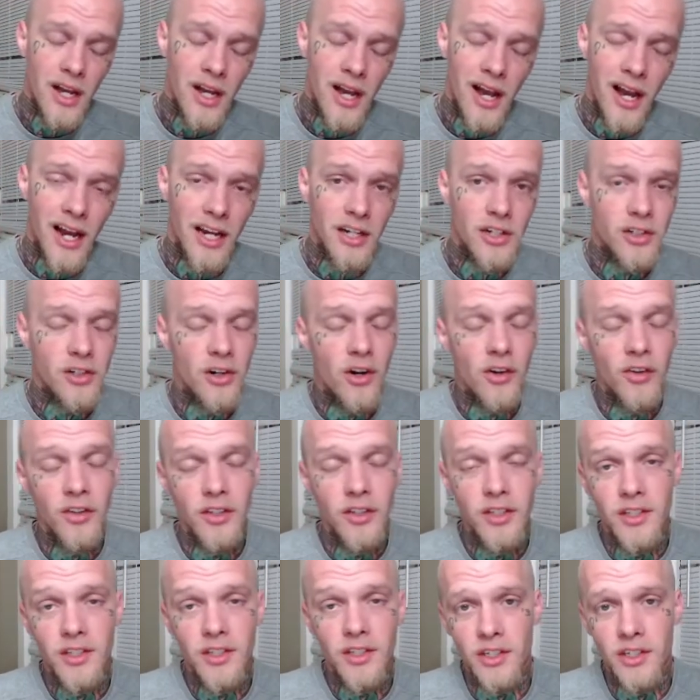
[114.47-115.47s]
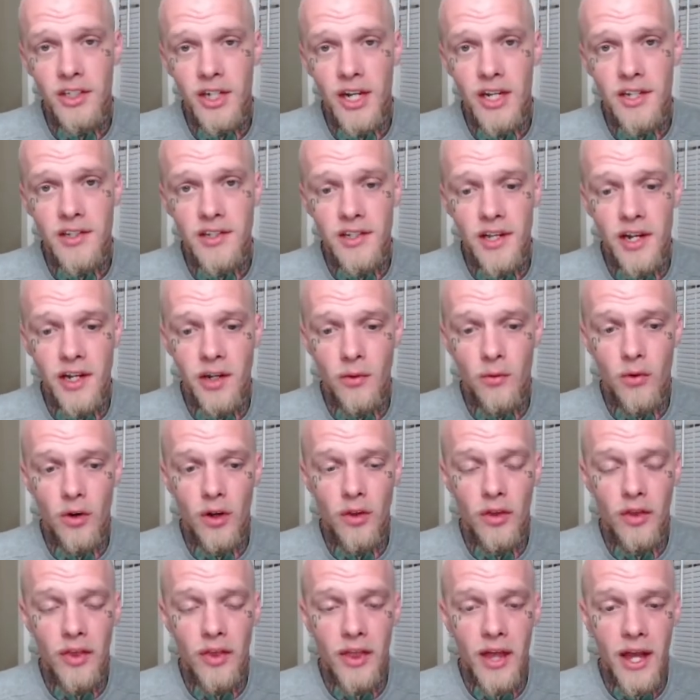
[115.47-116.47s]
I strongly suggest
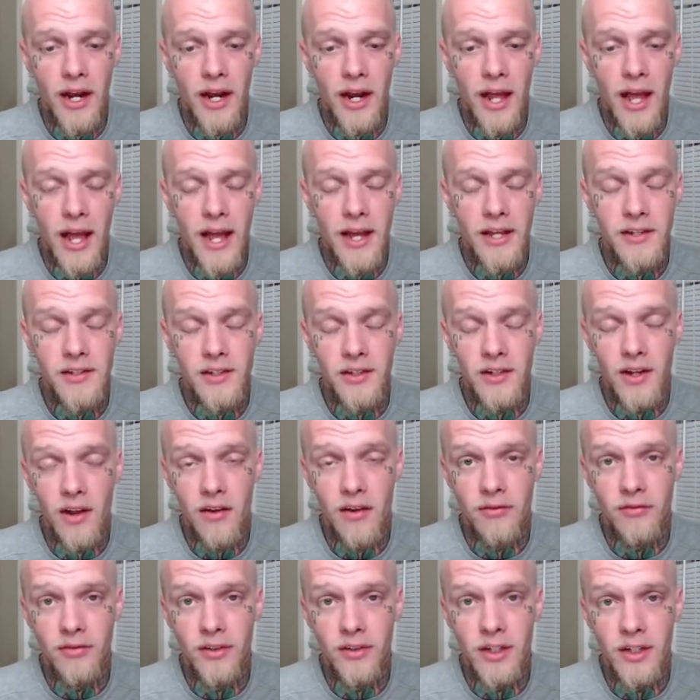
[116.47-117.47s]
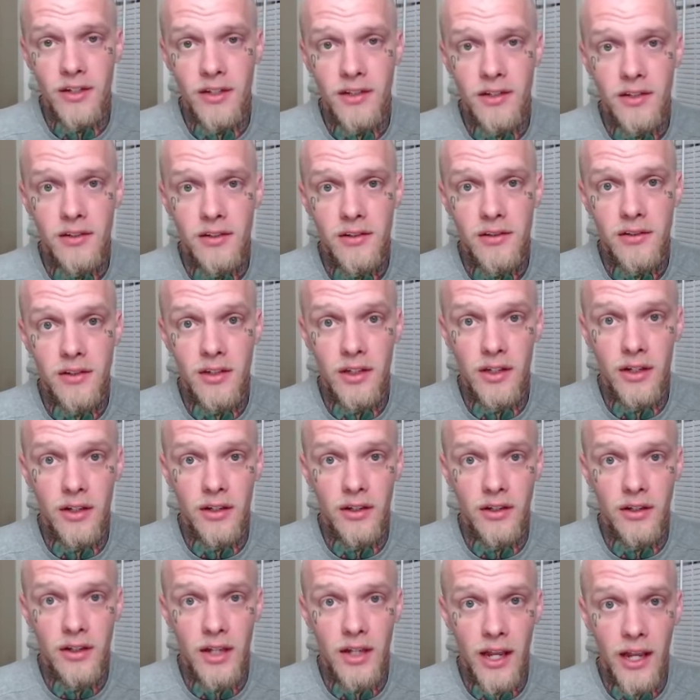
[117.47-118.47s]
anyone that has a Netflix to
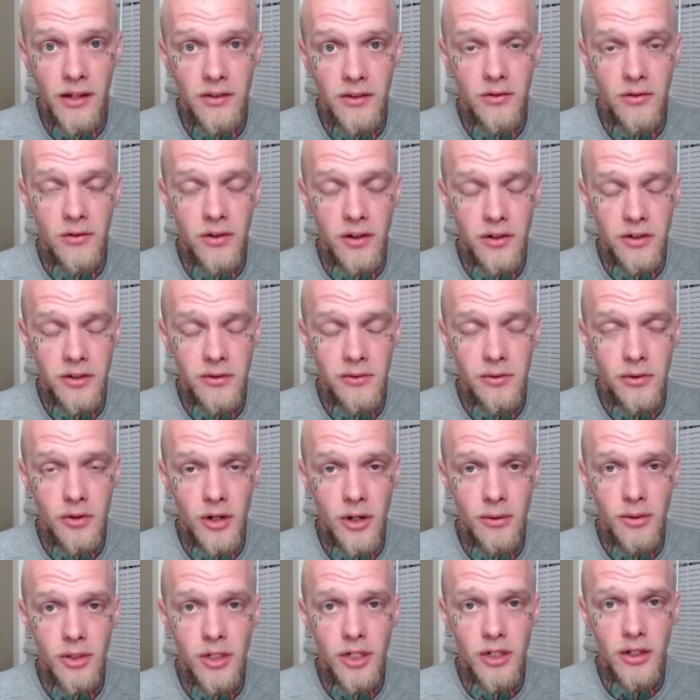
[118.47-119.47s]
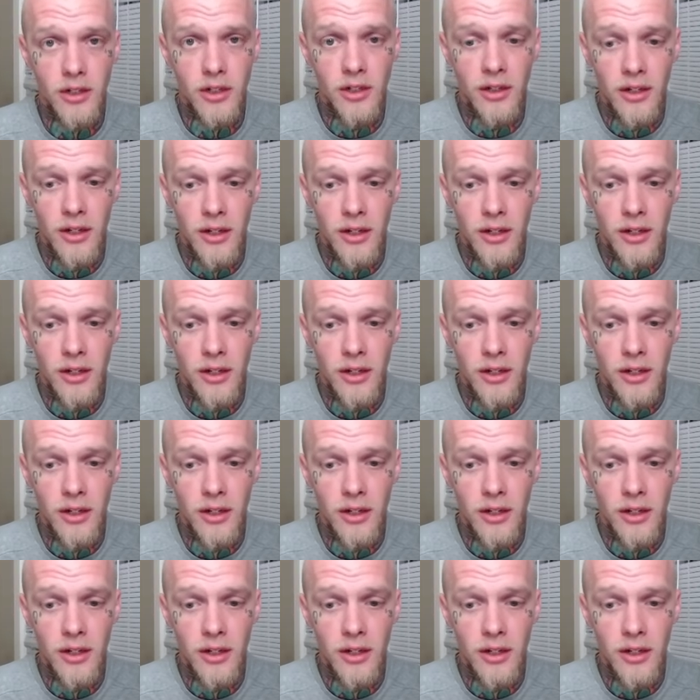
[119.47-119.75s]
cancel their subscription,